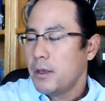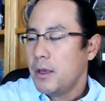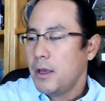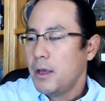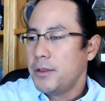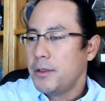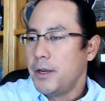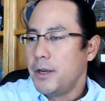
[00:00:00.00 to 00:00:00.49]

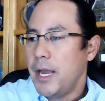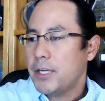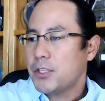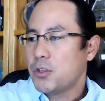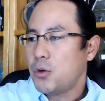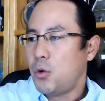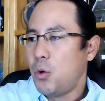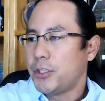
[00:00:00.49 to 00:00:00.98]
The next
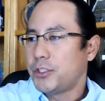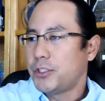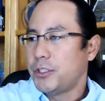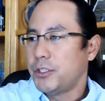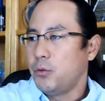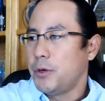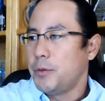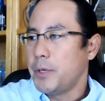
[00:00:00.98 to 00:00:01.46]
question
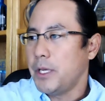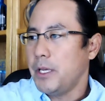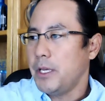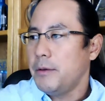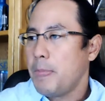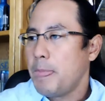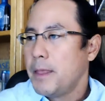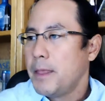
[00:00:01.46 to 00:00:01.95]
would be,
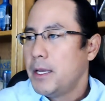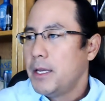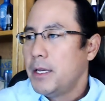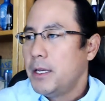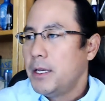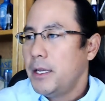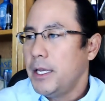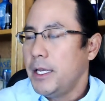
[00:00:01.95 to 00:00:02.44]

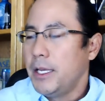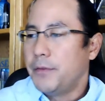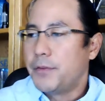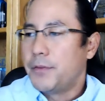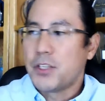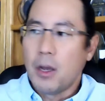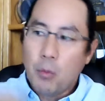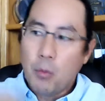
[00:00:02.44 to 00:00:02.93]
if
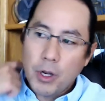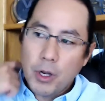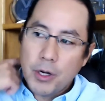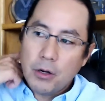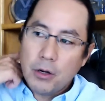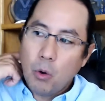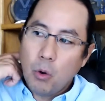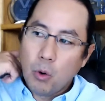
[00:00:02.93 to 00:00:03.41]

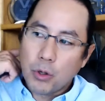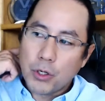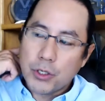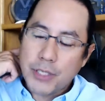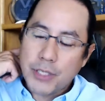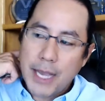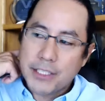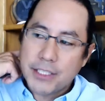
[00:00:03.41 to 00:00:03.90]
someone orders
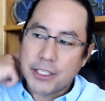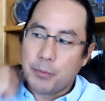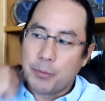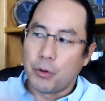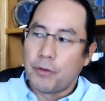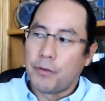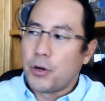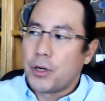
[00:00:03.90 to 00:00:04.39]
as a
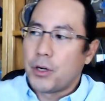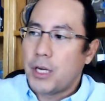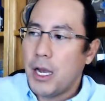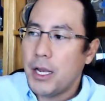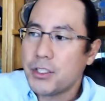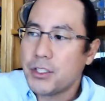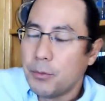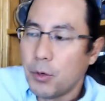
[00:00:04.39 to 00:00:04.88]
preferred
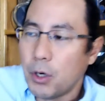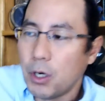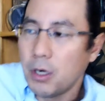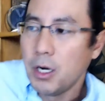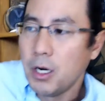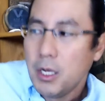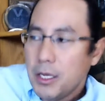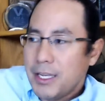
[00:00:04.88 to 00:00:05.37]
customer,
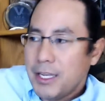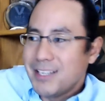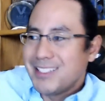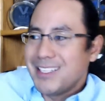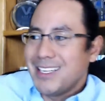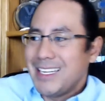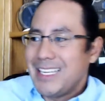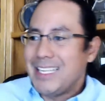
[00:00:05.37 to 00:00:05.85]
is
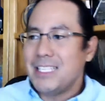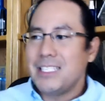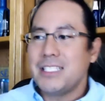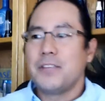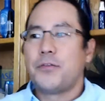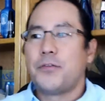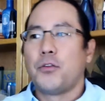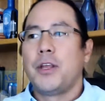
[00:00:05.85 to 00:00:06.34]
it easy
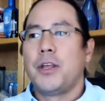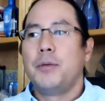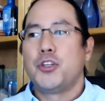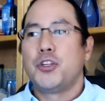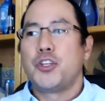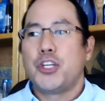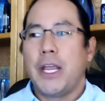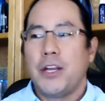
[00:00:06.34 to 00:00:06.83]
for them to
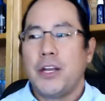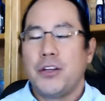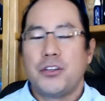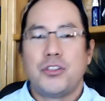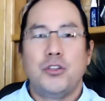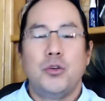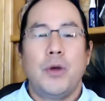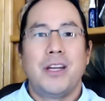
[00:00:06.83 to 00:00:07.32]
change
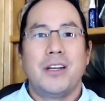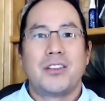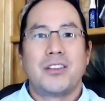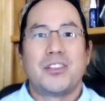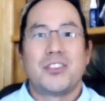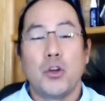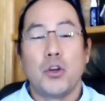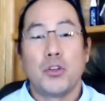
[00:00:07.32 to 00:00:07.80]
to an
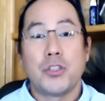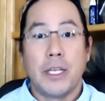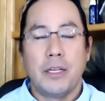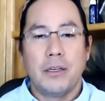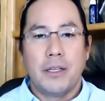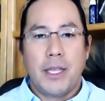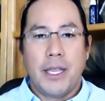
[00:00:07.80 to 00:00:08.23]
associate?